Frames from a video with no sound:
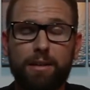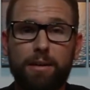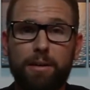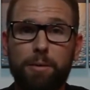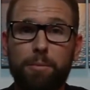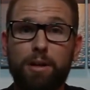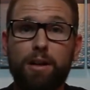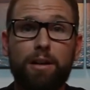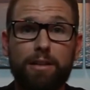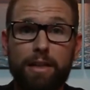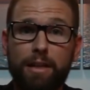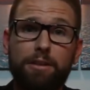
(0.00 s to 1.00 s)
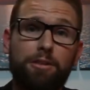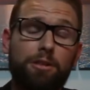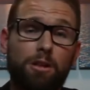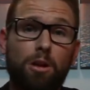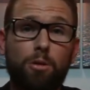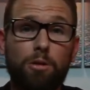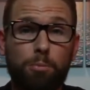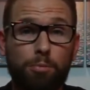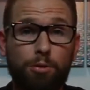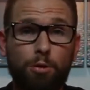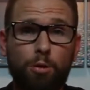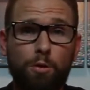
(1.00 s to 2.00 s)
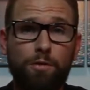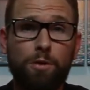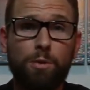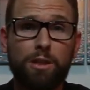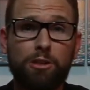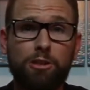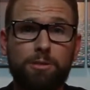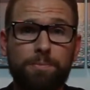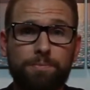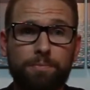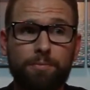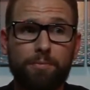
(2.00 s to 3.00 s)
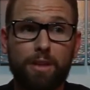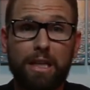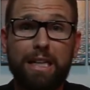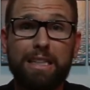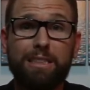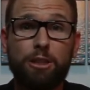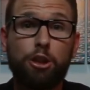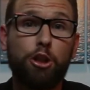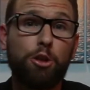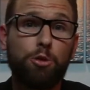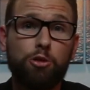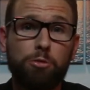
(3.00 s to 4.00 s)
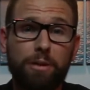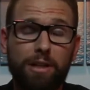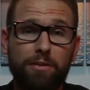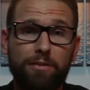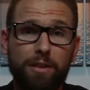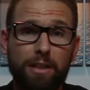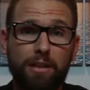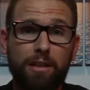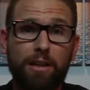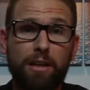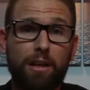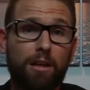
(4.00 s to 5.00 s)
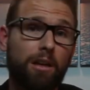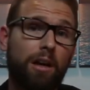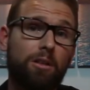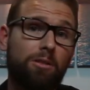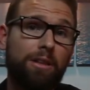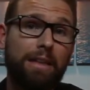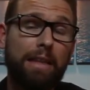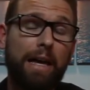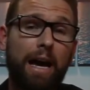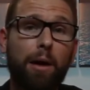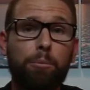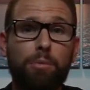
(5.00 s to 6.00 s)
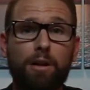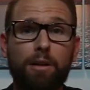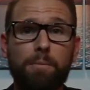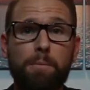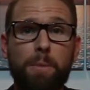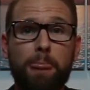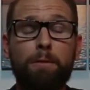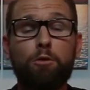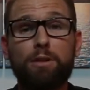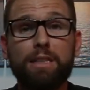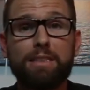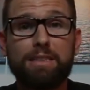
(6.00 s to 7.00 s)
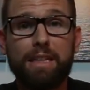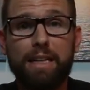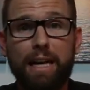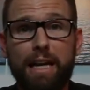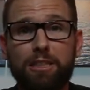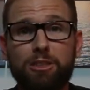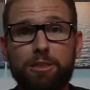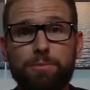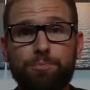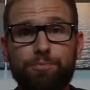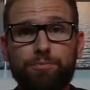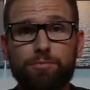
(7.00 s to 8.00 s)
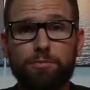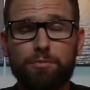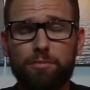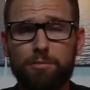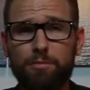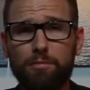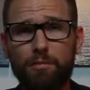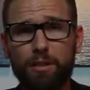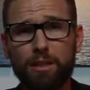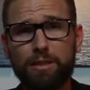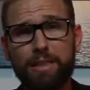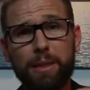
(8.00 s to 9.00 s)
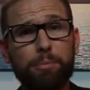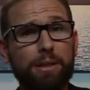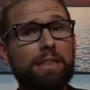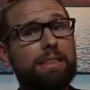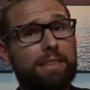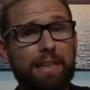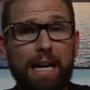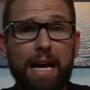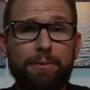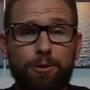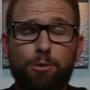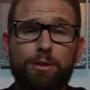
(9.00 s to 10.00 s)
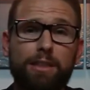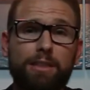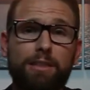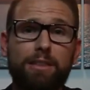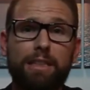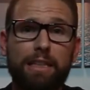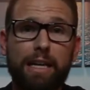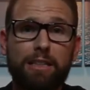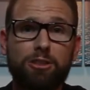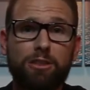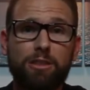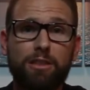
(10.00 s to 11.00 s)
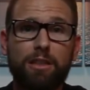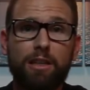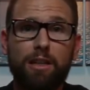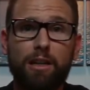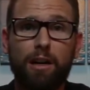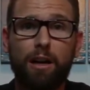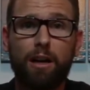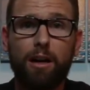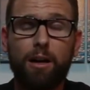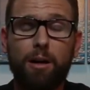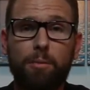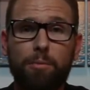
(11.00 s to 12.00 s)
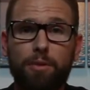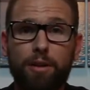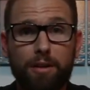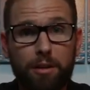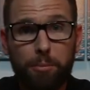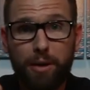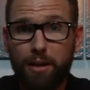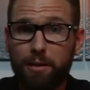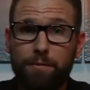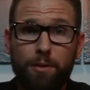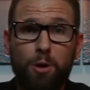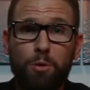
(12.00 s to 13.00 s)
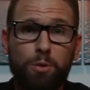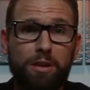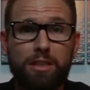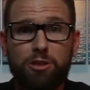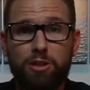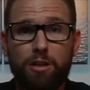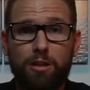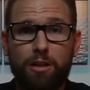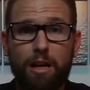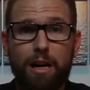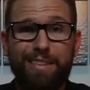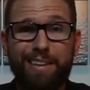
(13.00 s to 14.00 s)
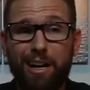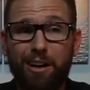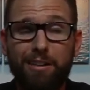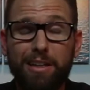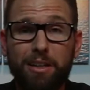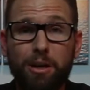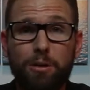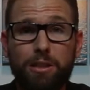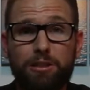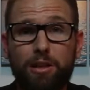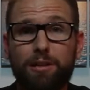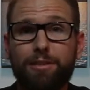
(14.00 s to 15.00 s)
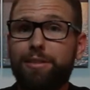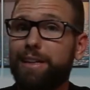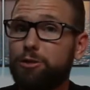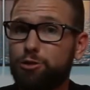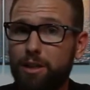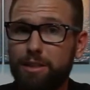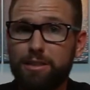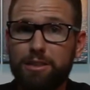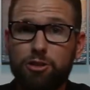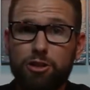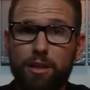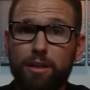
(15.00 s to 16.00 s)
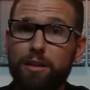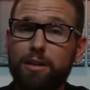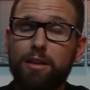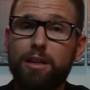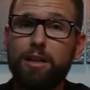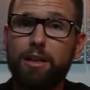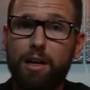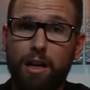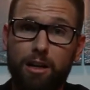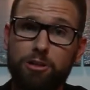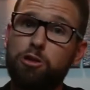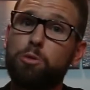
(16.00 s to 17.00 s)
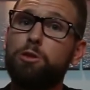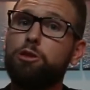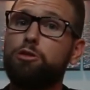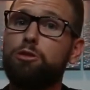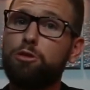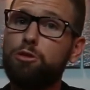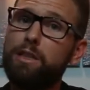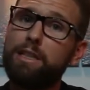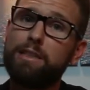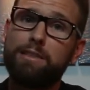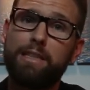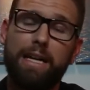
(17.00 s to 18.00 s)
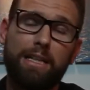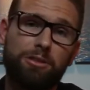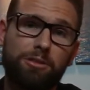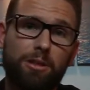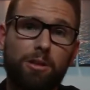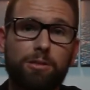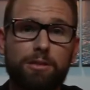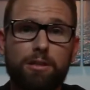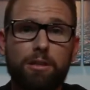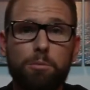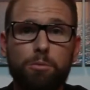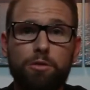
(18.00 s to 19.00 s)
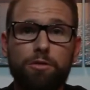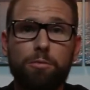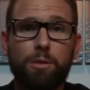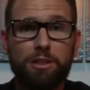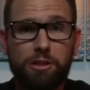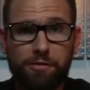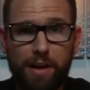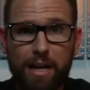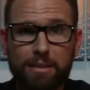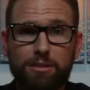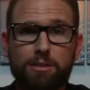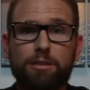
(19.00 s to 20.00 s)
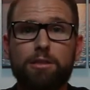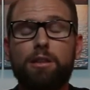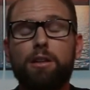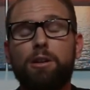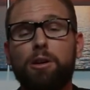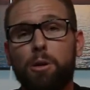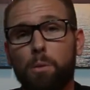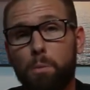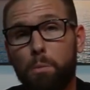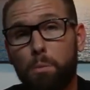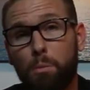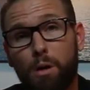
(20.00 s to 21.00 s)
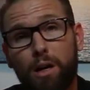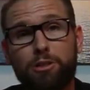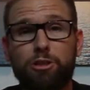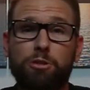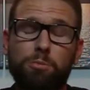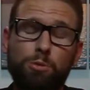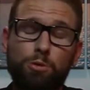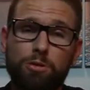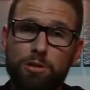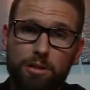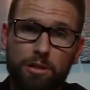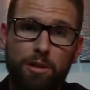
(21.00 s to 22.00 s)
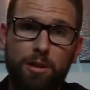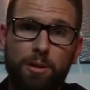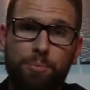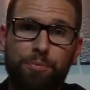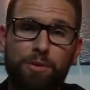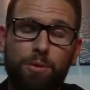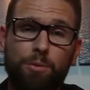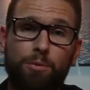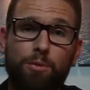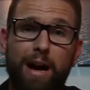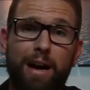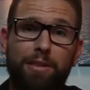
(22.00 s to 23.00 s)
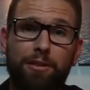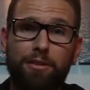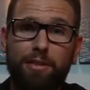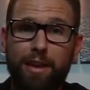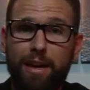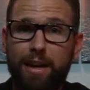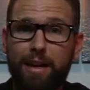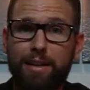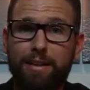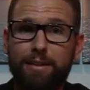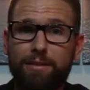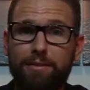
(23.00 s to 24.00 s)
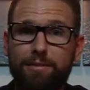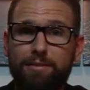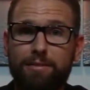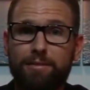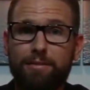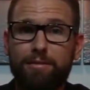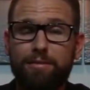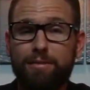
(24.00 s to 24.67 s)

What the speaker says: on getting your loan approved, which is a huge benefit. Not only that, but the real estate agent typically is going to have a really good connection. They're going to be on the phone with each other a lot. They already know each other. They trust each other. So when you do get into escrow, it's going to move much faster, much smoother, rather than